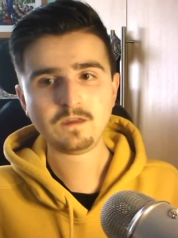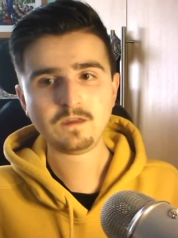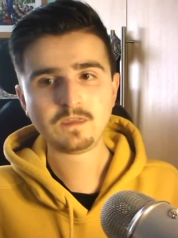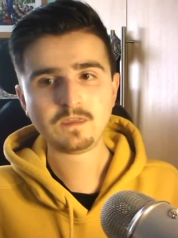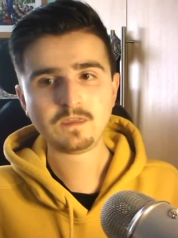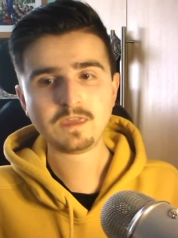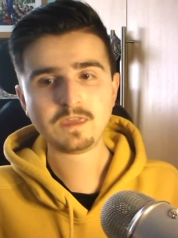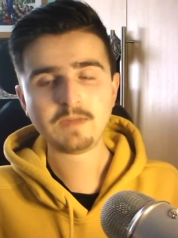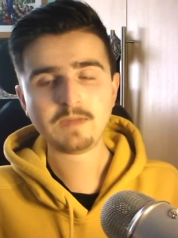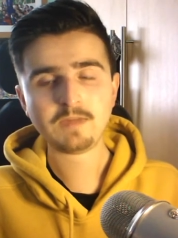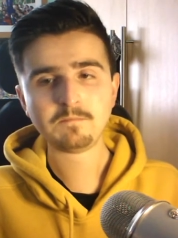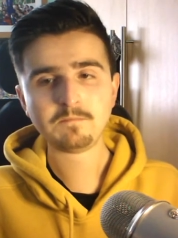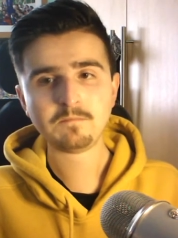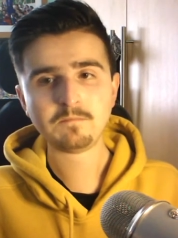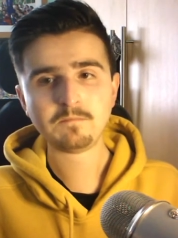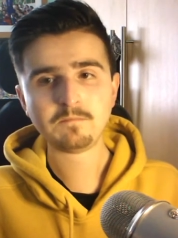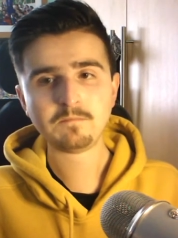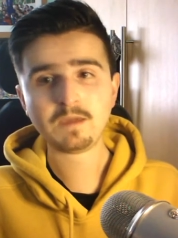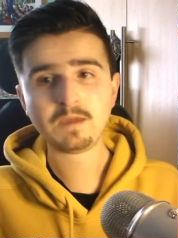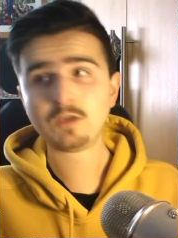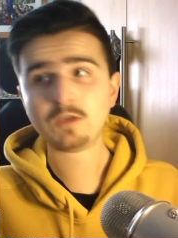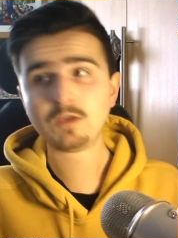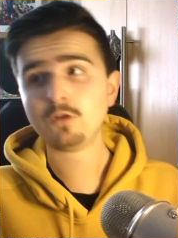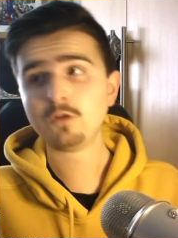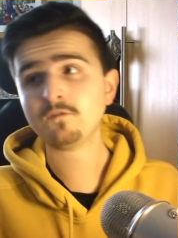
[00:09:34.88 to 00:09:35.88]
yeah,
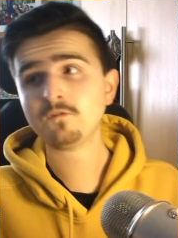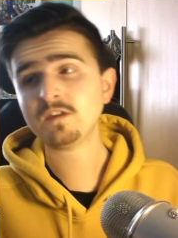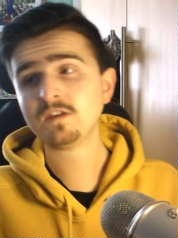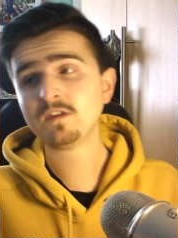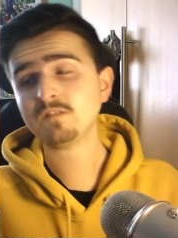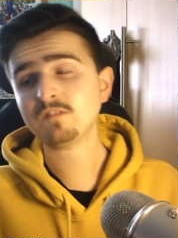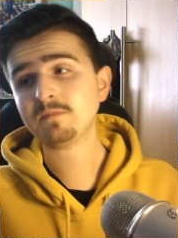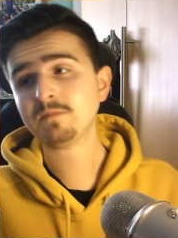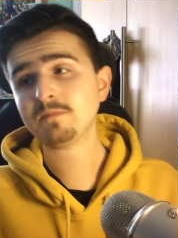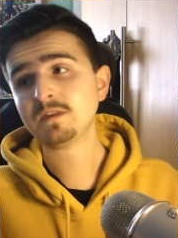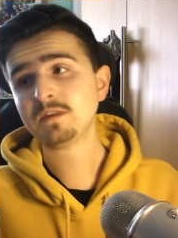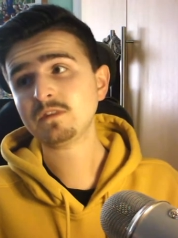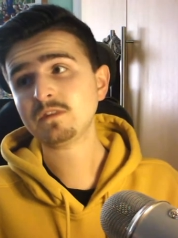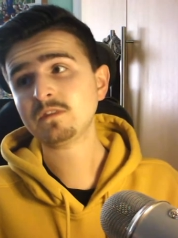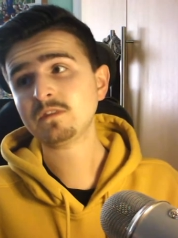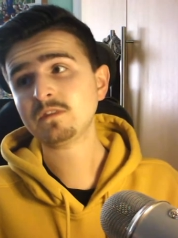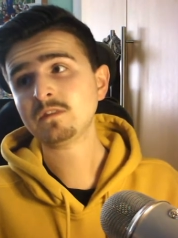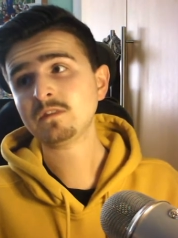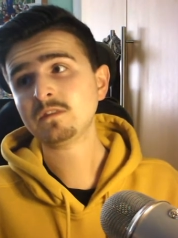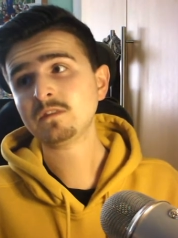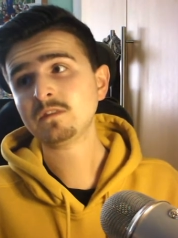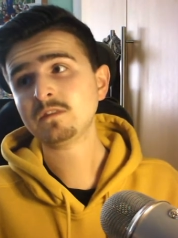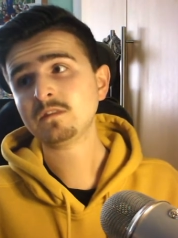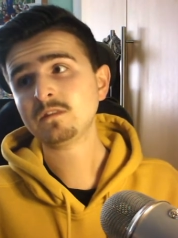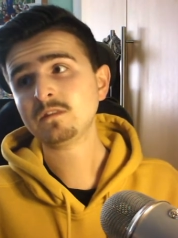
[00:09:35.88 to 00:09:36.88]
my coffee is being
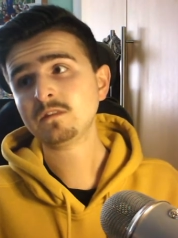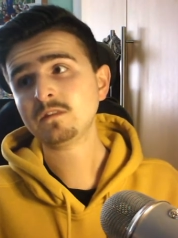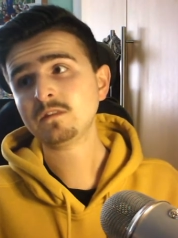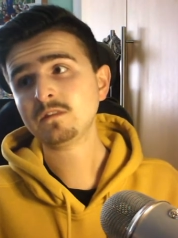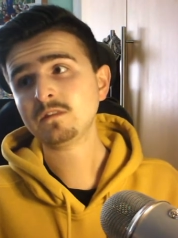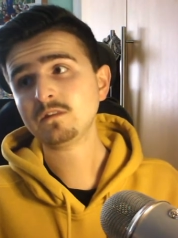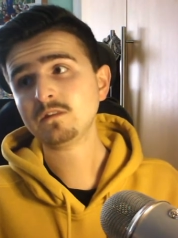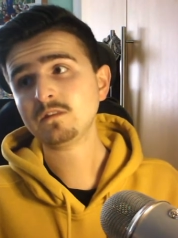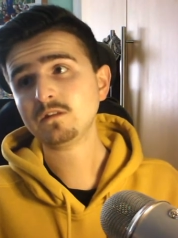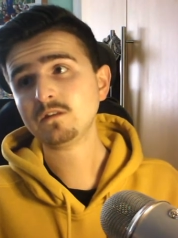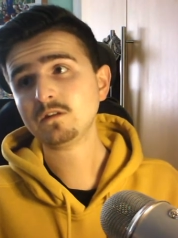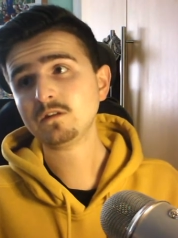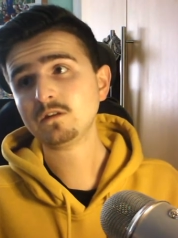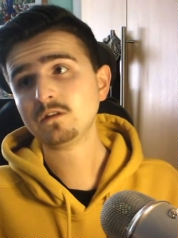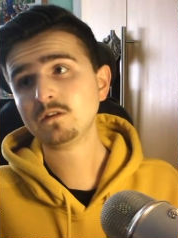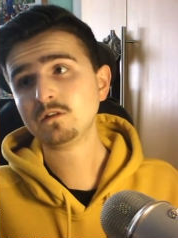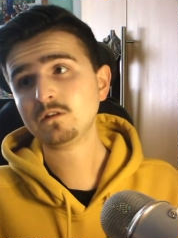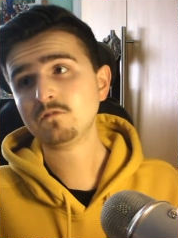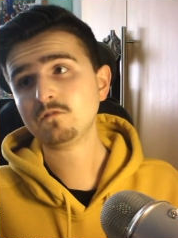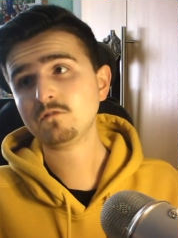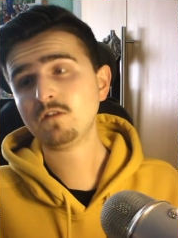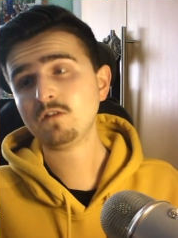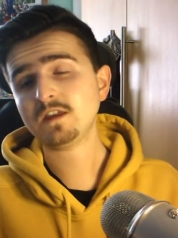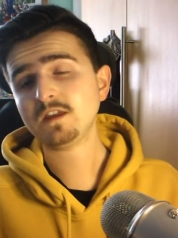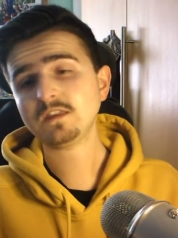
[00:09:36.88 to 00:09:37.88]

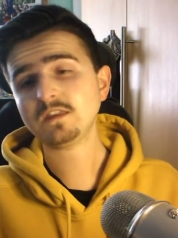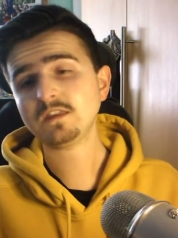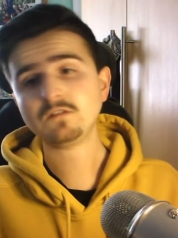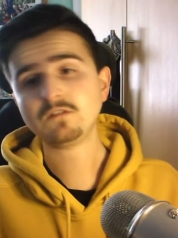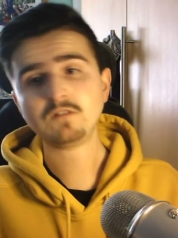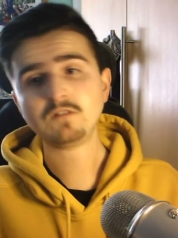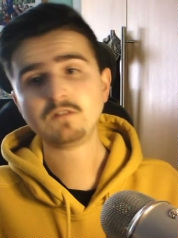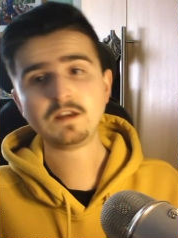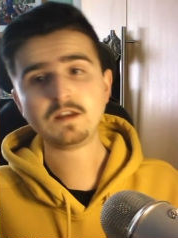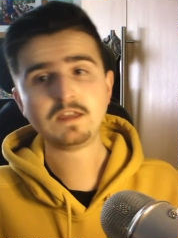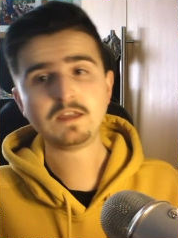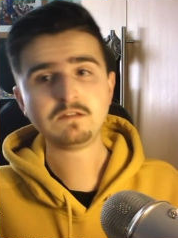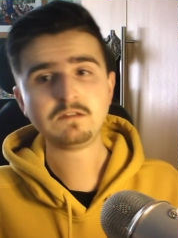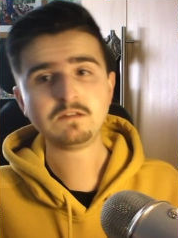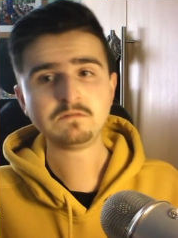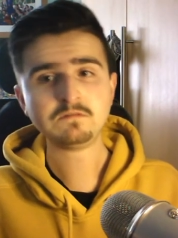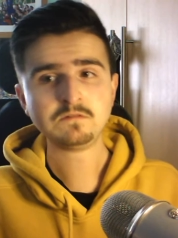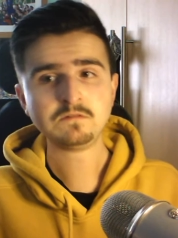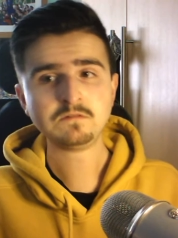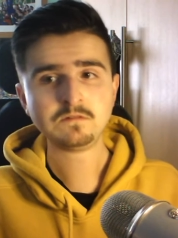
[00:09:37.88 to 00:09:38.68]
grinded right now.